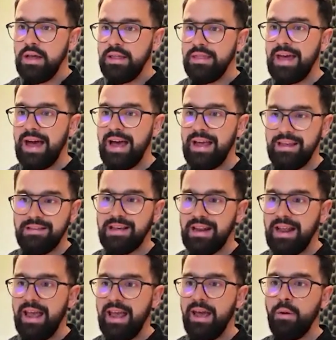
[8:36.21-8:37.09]
That is
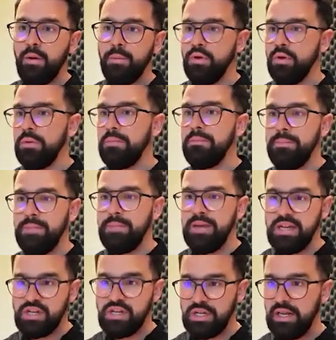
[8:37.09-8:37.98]
going to help you
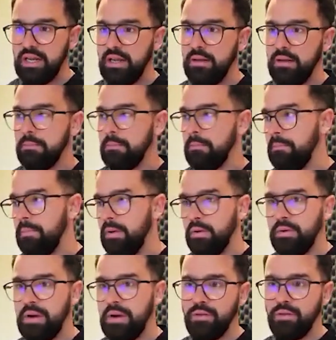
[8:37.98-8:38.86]
immediately
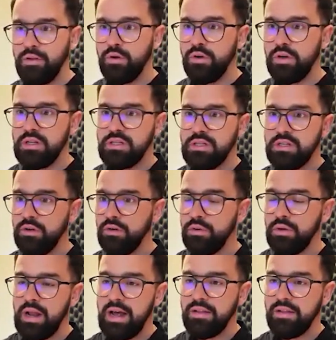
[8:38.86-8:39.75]
build out the audience in
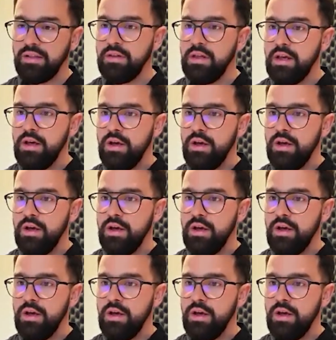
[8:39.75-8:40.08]
Google Ads